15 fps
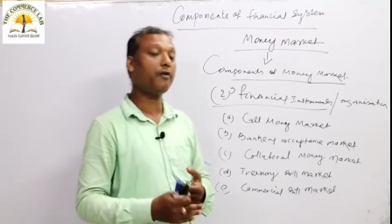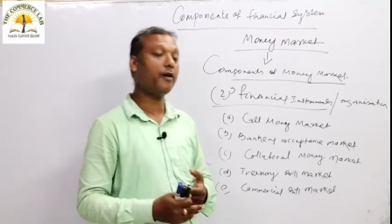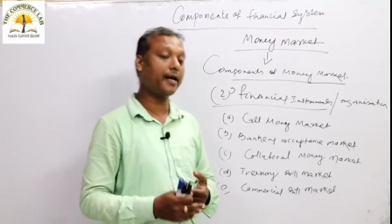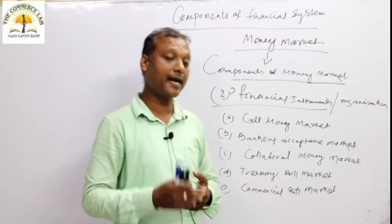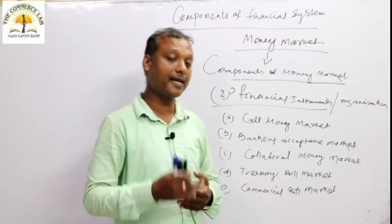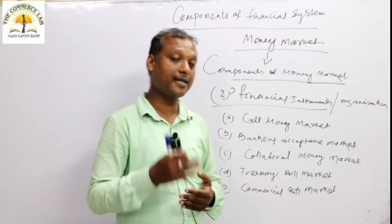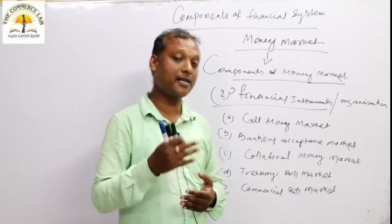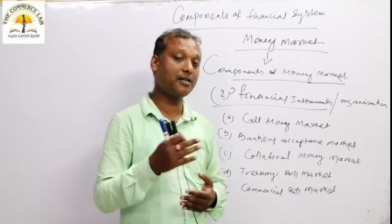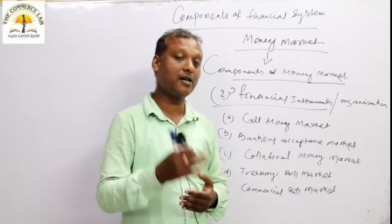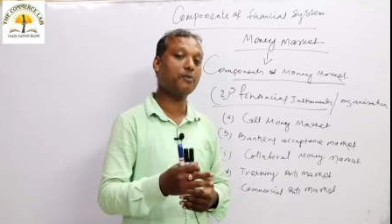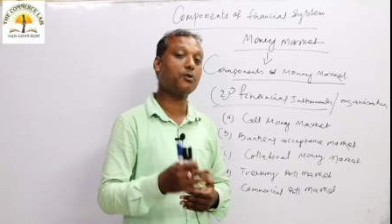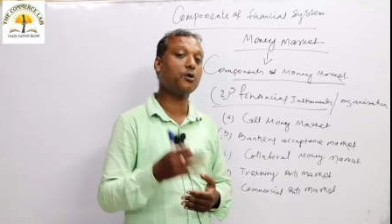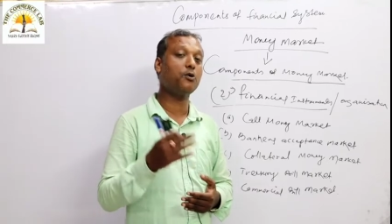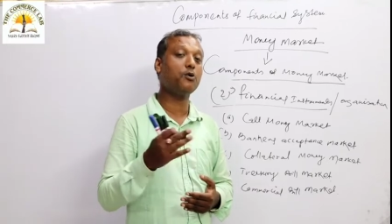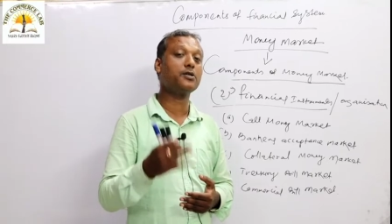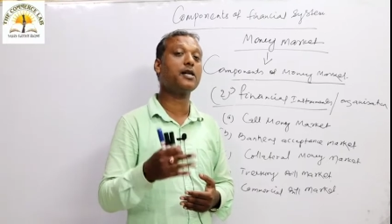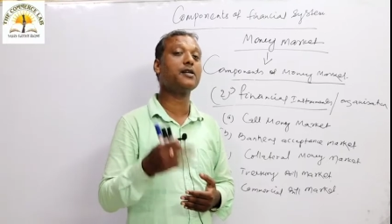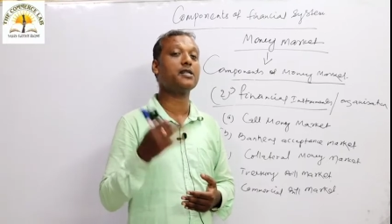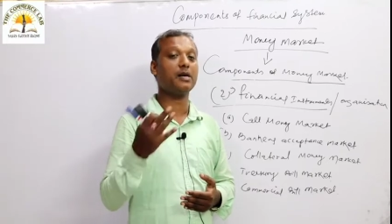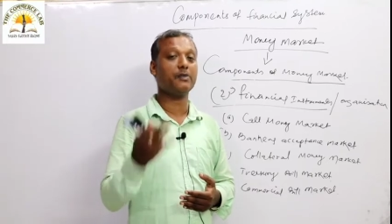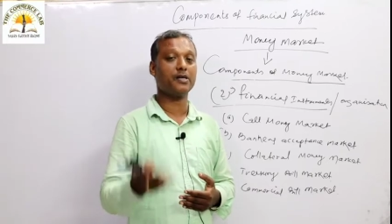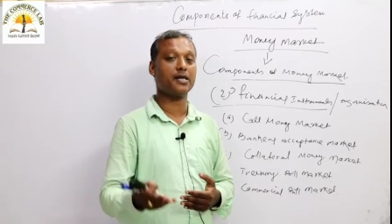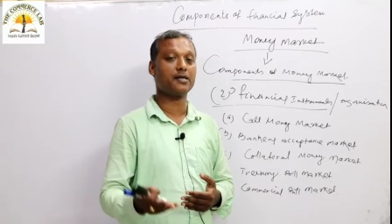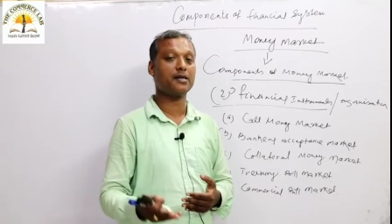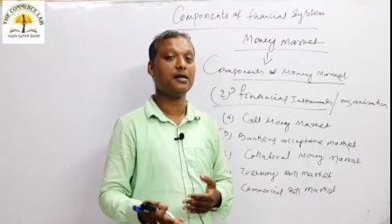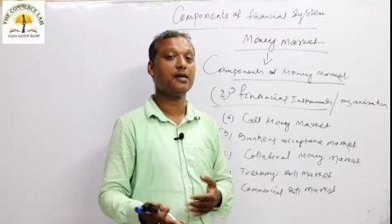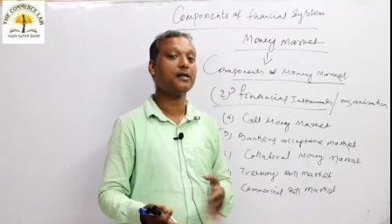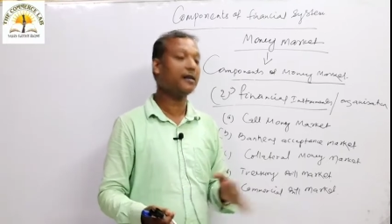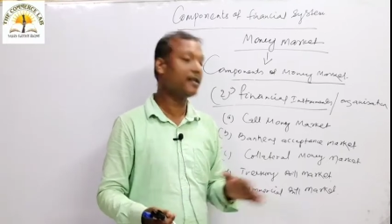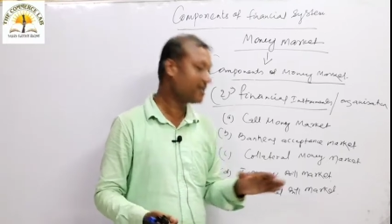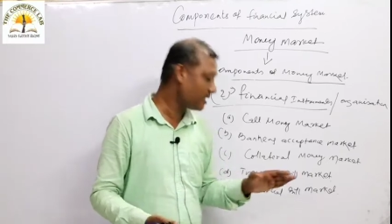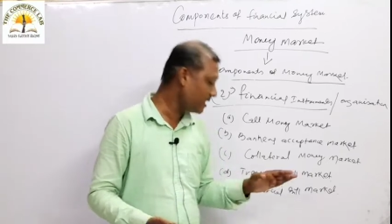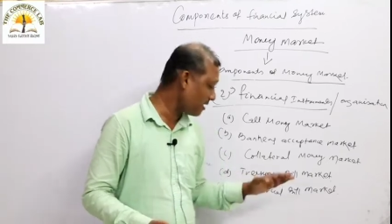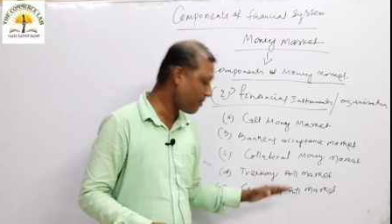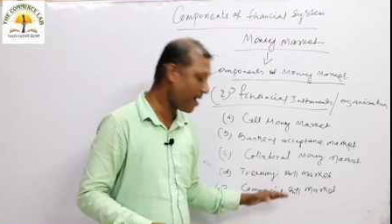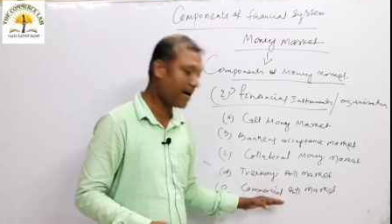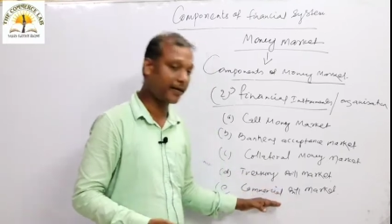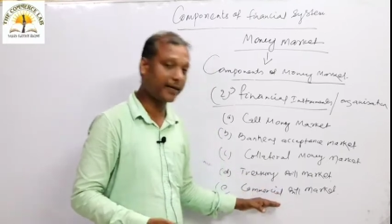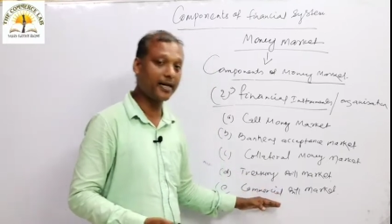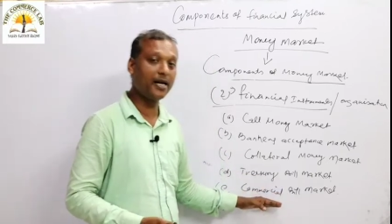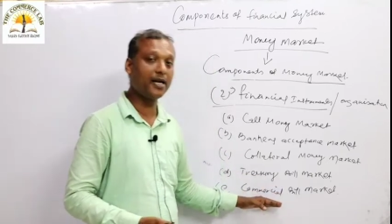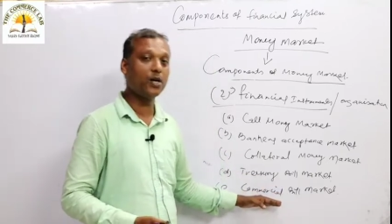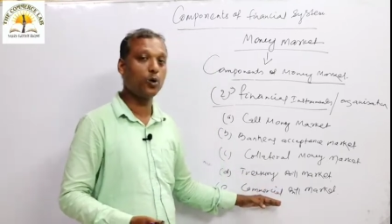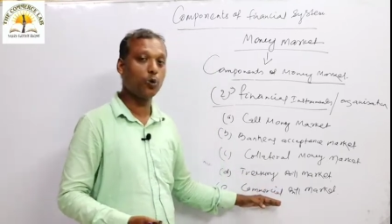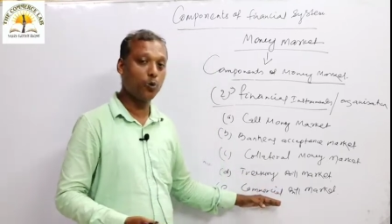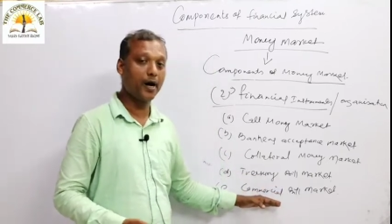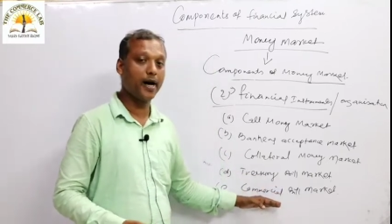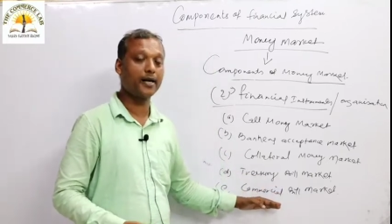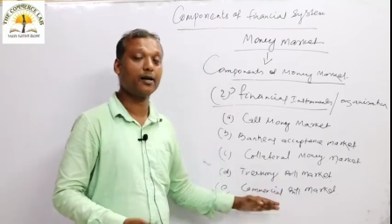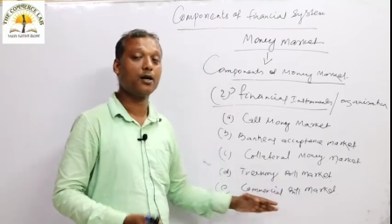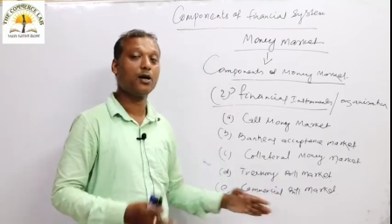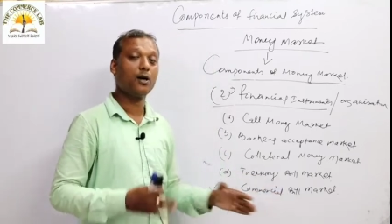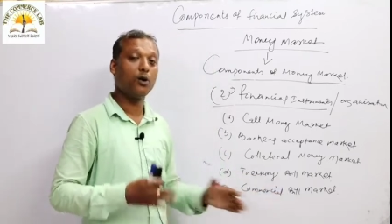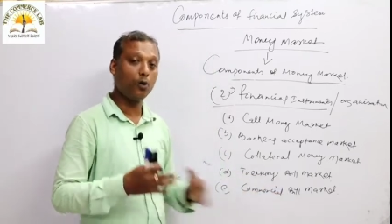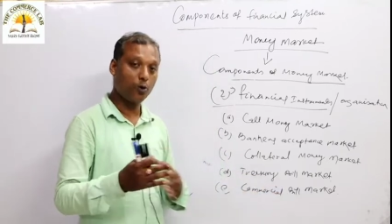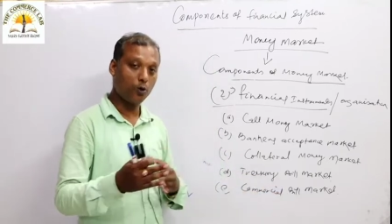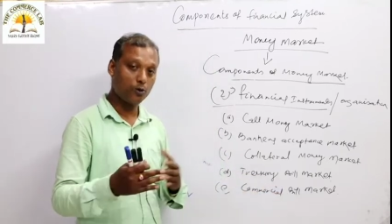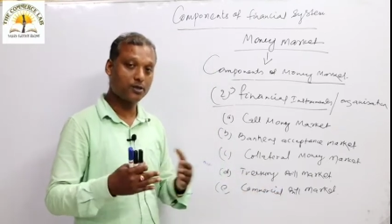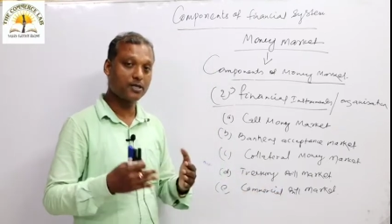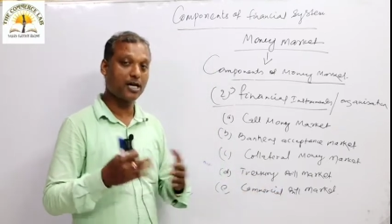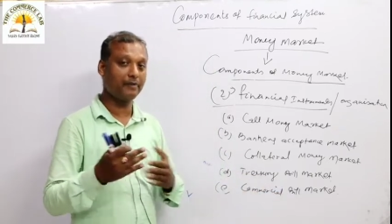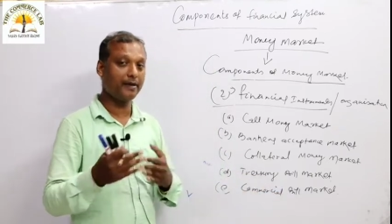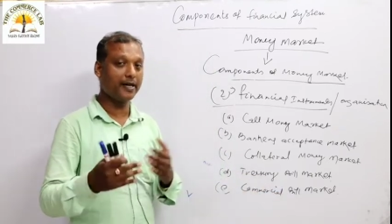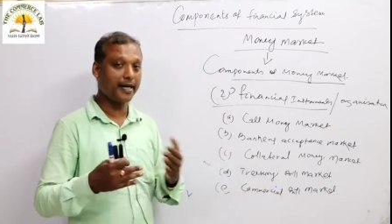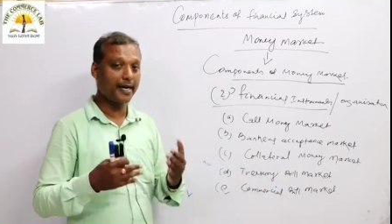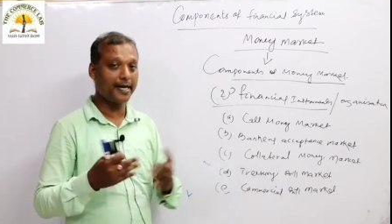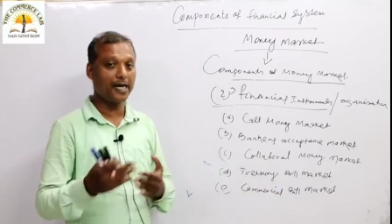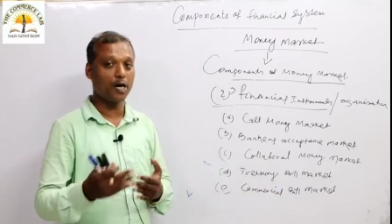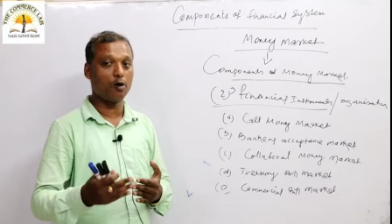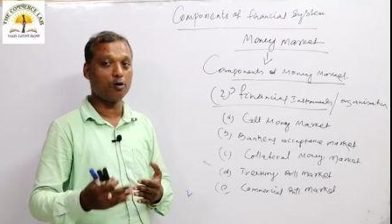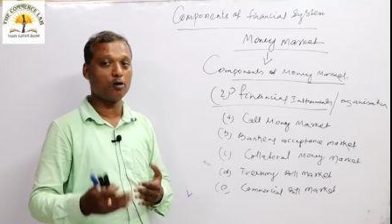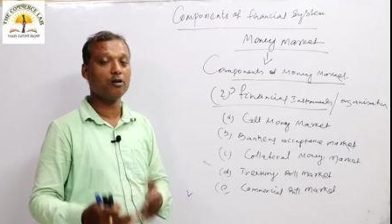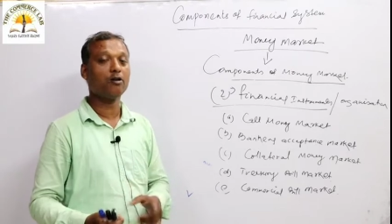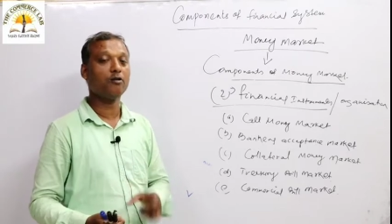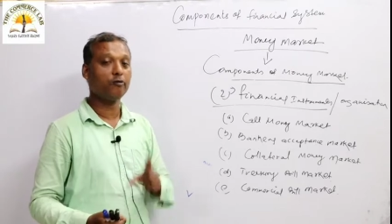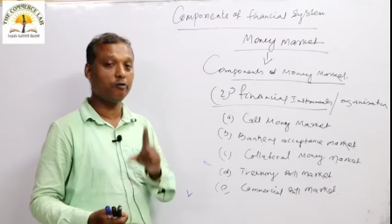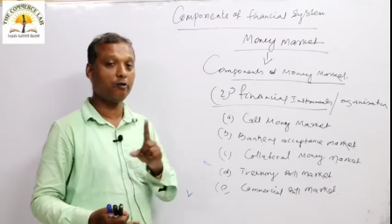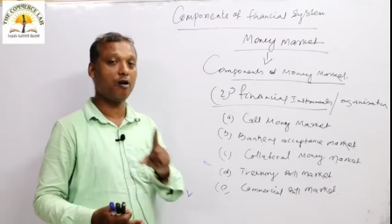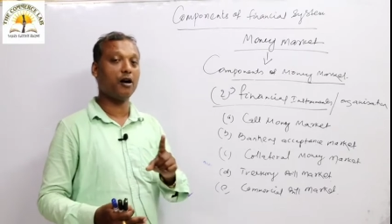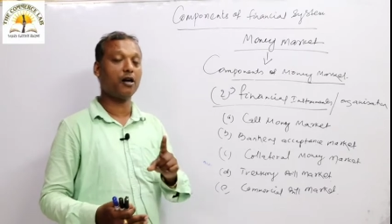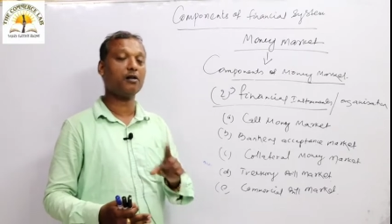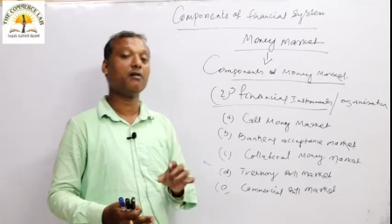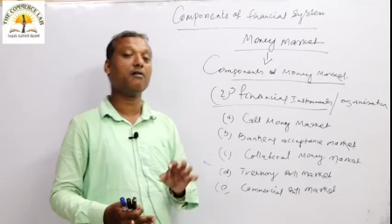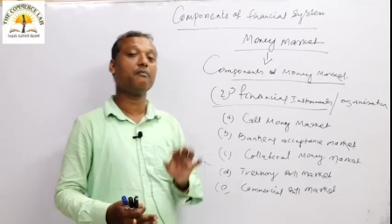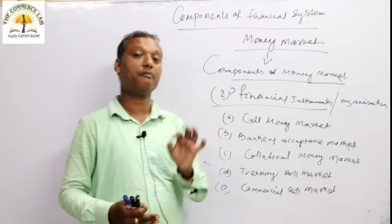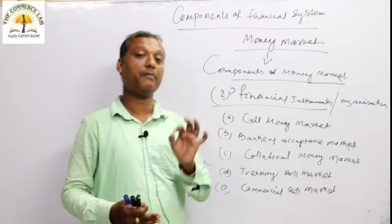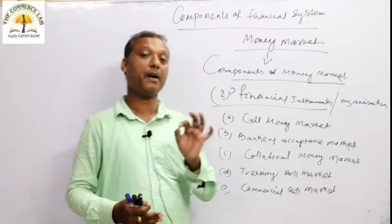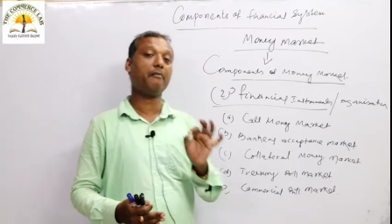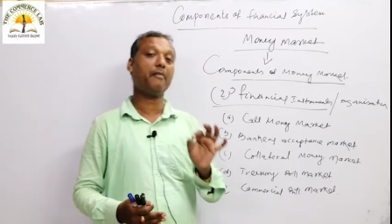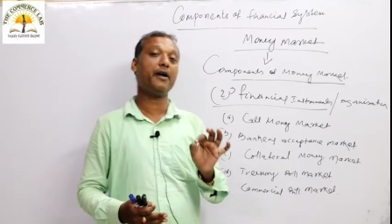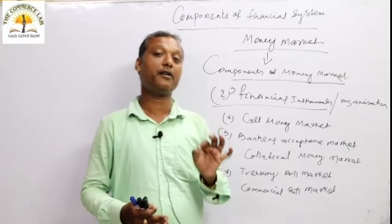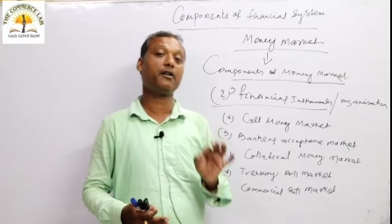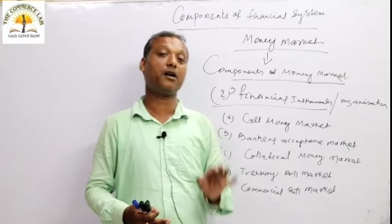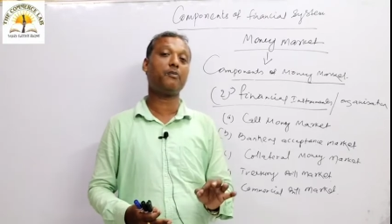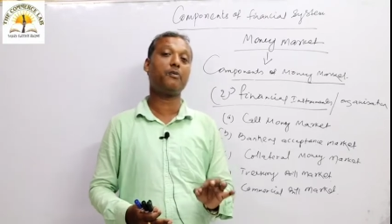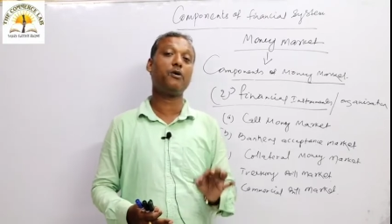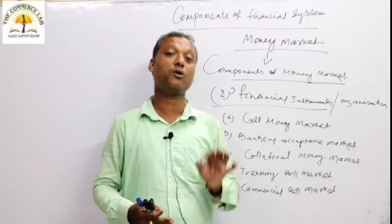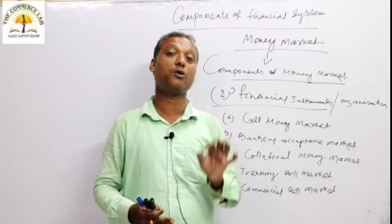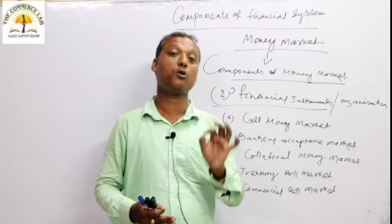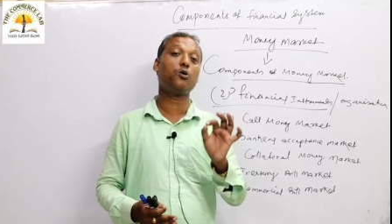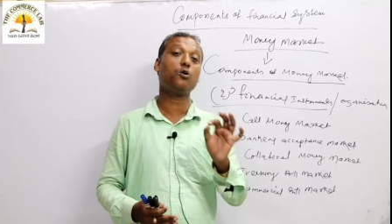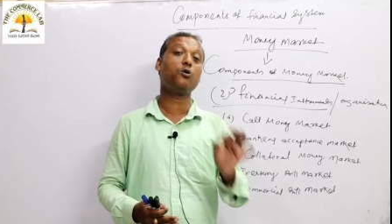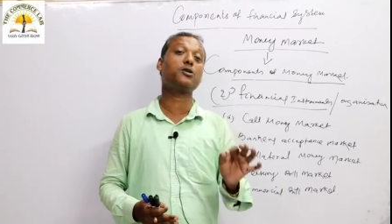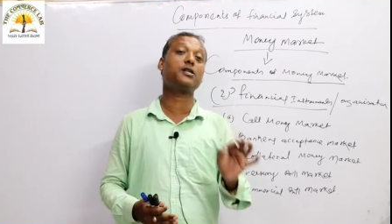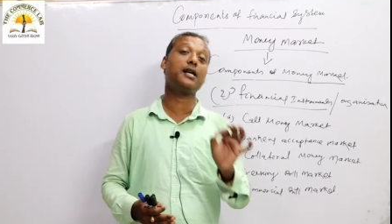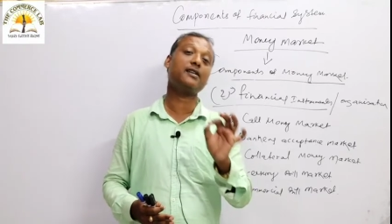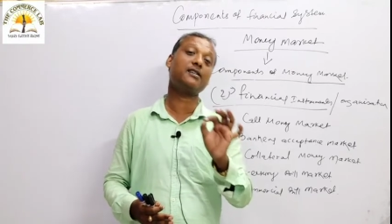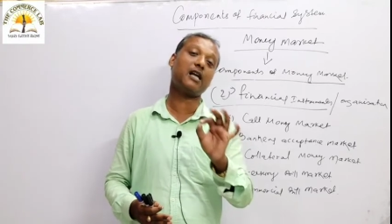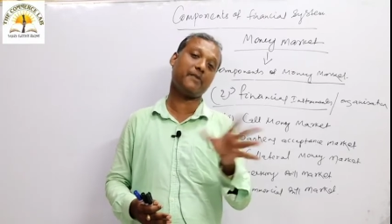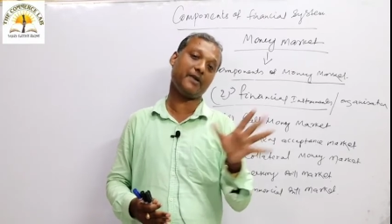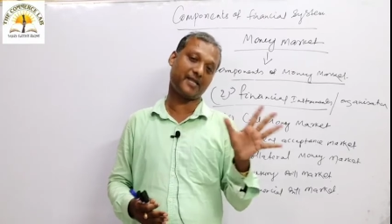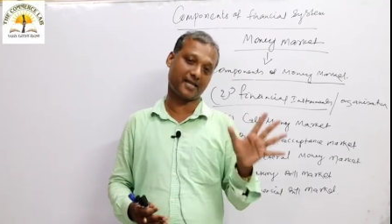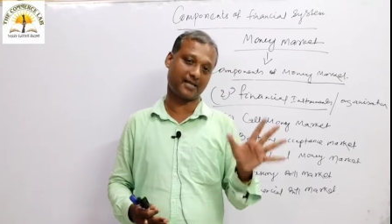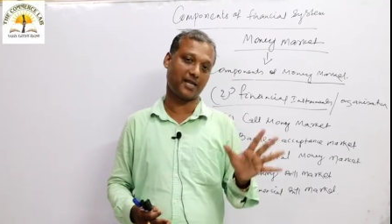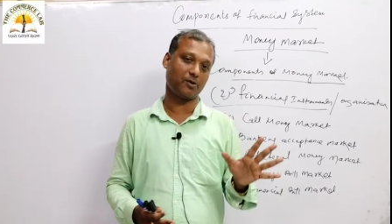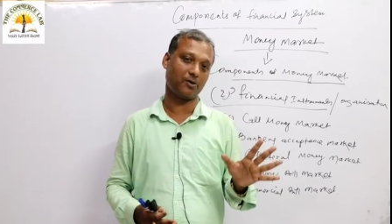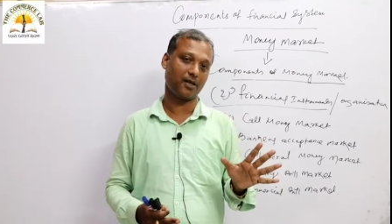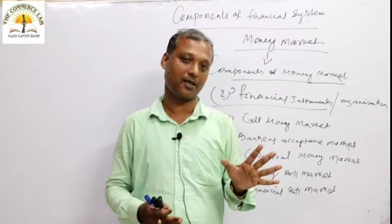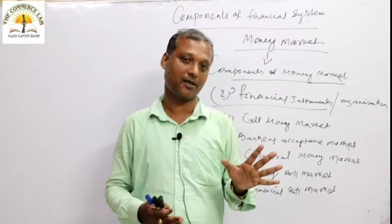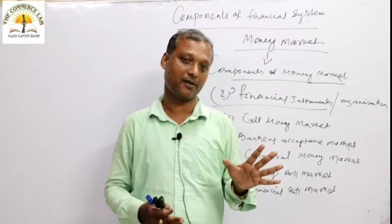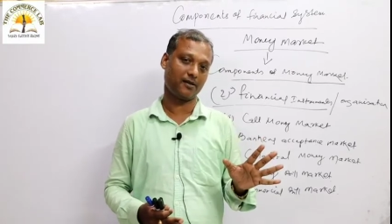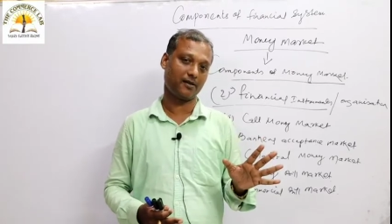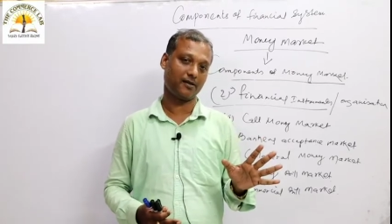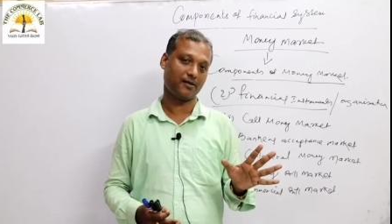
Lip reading: for exchange of goods and services. This is a market where loans are being carried out for payment of goods and services actually.